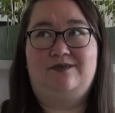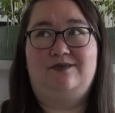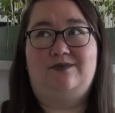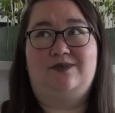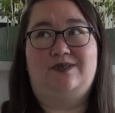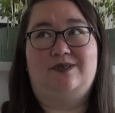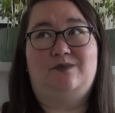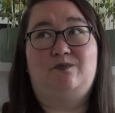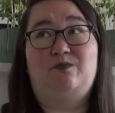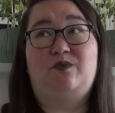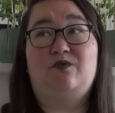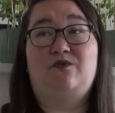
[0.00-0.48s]

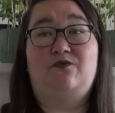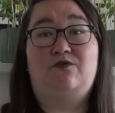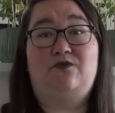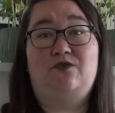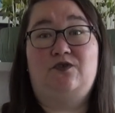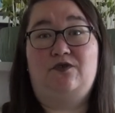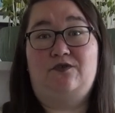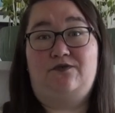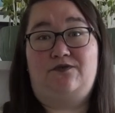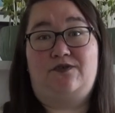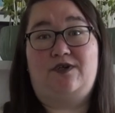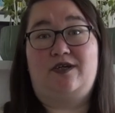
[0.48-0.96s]
well
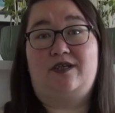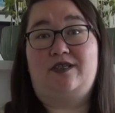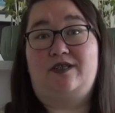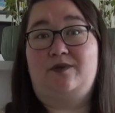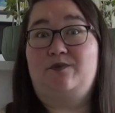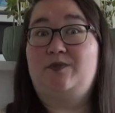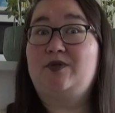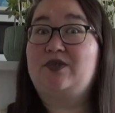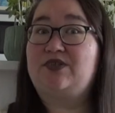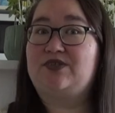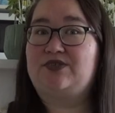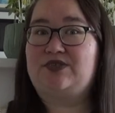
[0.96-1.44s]
before
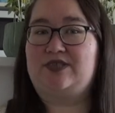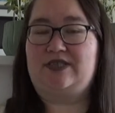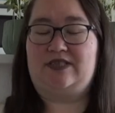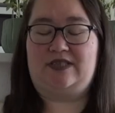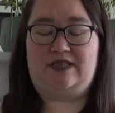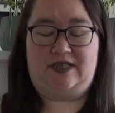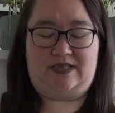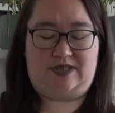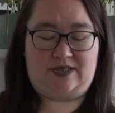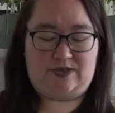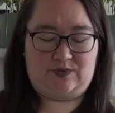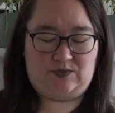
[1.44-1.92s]
Friday because it
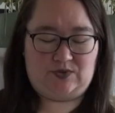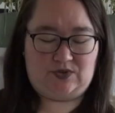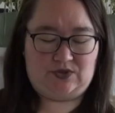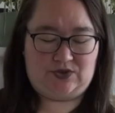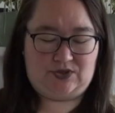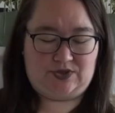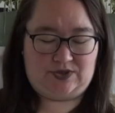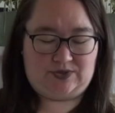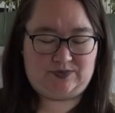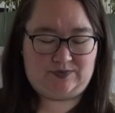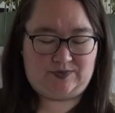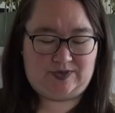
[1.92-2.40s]
needs a
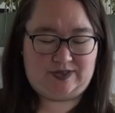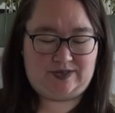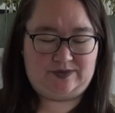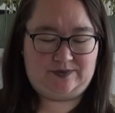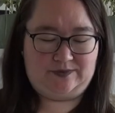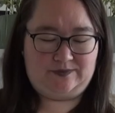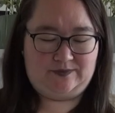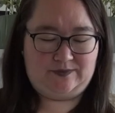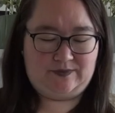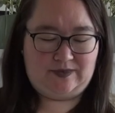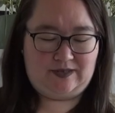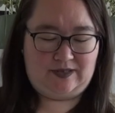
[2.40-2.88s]
wash as well
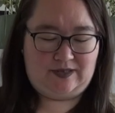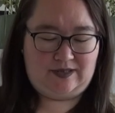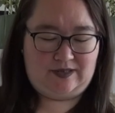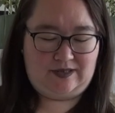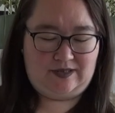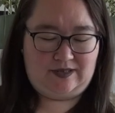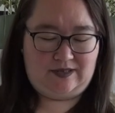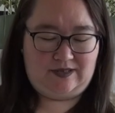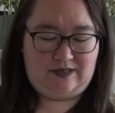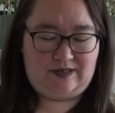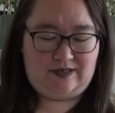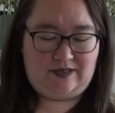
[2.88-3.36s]

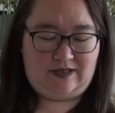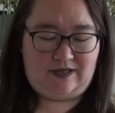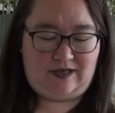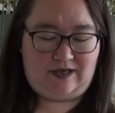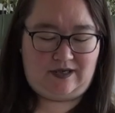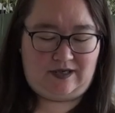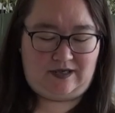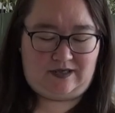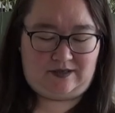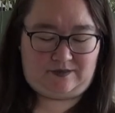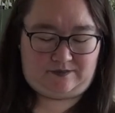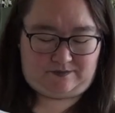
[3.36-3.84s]

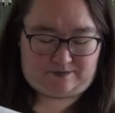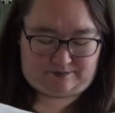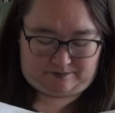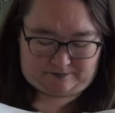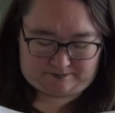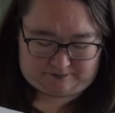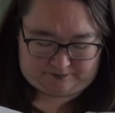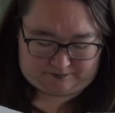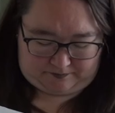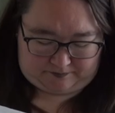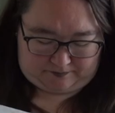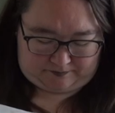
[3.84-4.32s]
um,
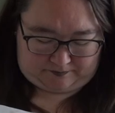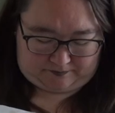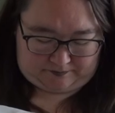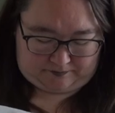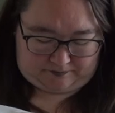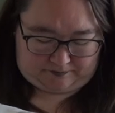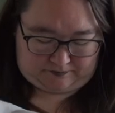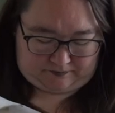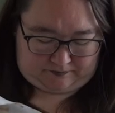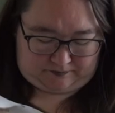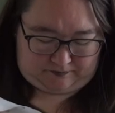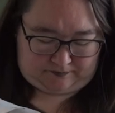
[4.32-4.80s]

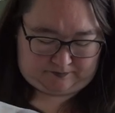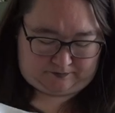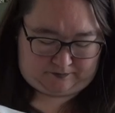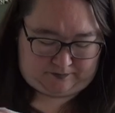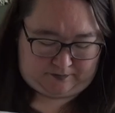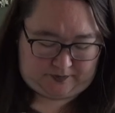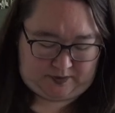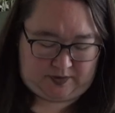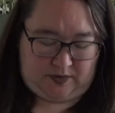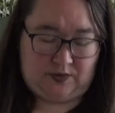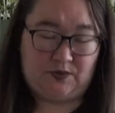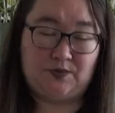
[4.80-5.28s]

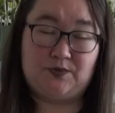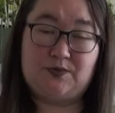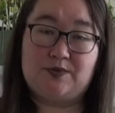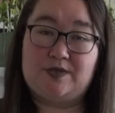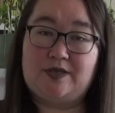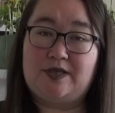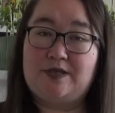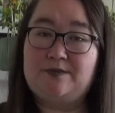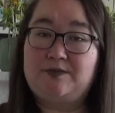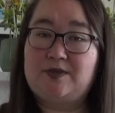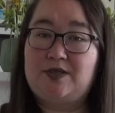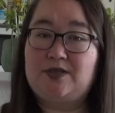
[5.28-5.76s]
because
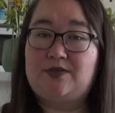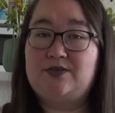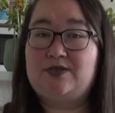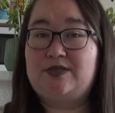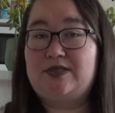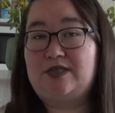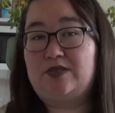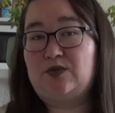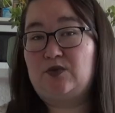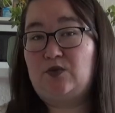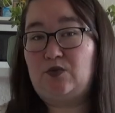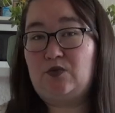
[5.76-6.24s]
I'm
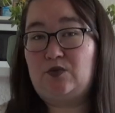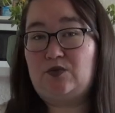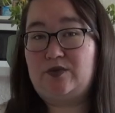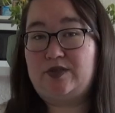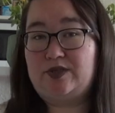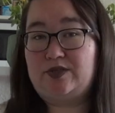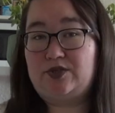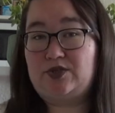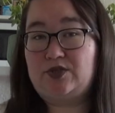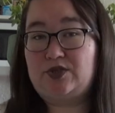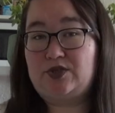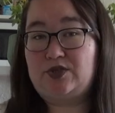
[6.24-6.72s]
using
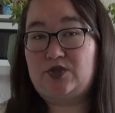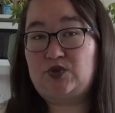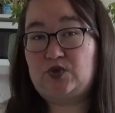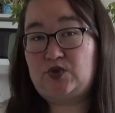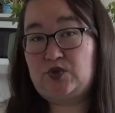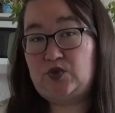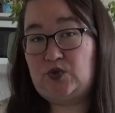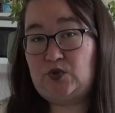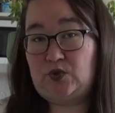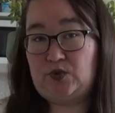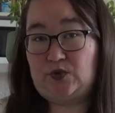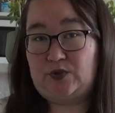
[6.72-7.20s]
orange
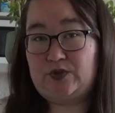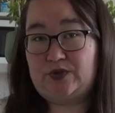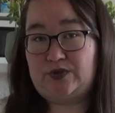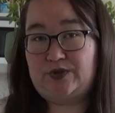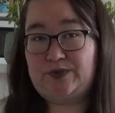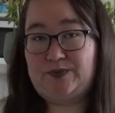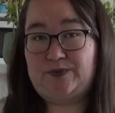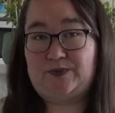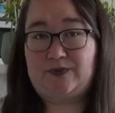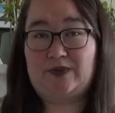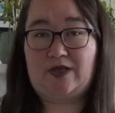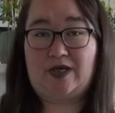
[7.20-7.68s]
chalk
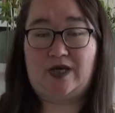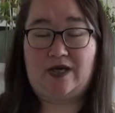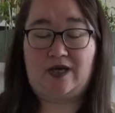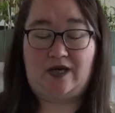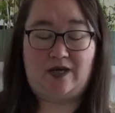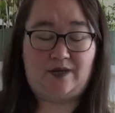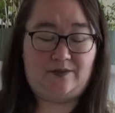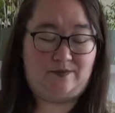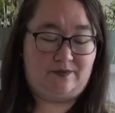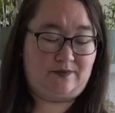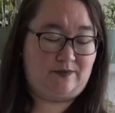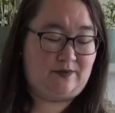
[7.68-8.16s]

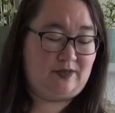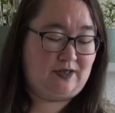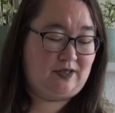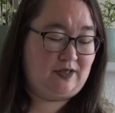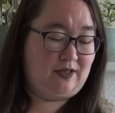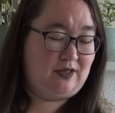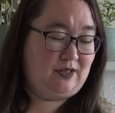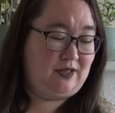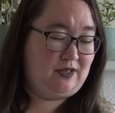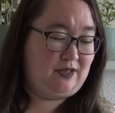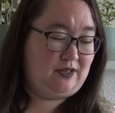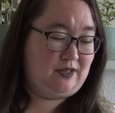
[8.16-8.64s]
um,
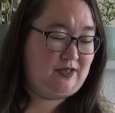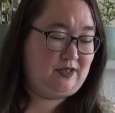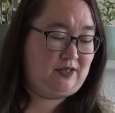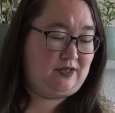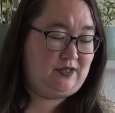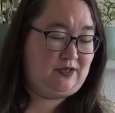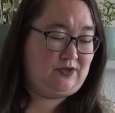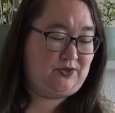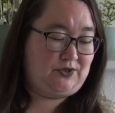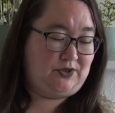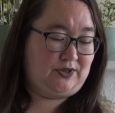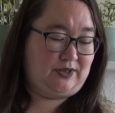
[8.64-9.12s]

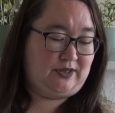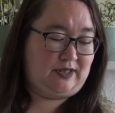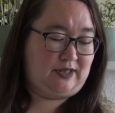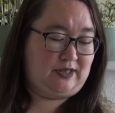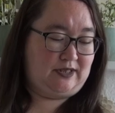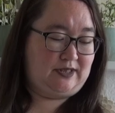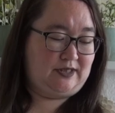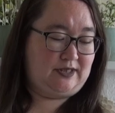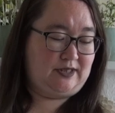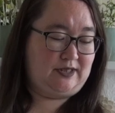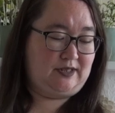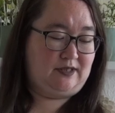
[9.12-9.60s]
on
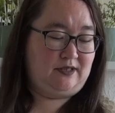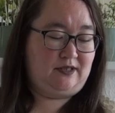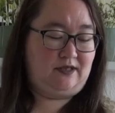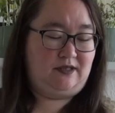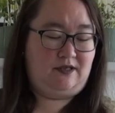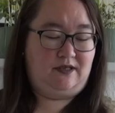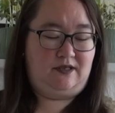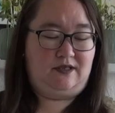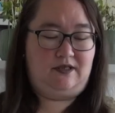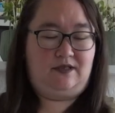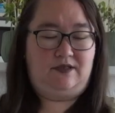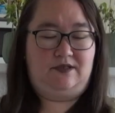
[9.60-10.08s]
this
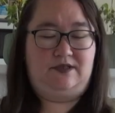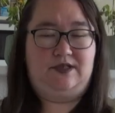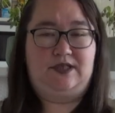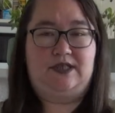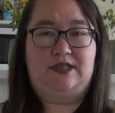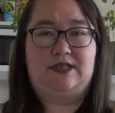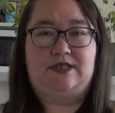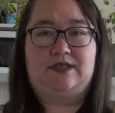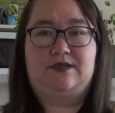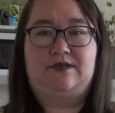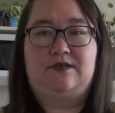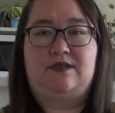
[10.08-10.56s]

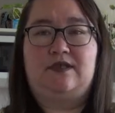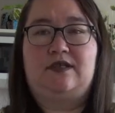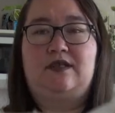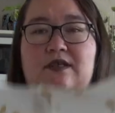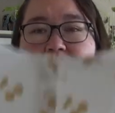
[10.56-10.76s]
this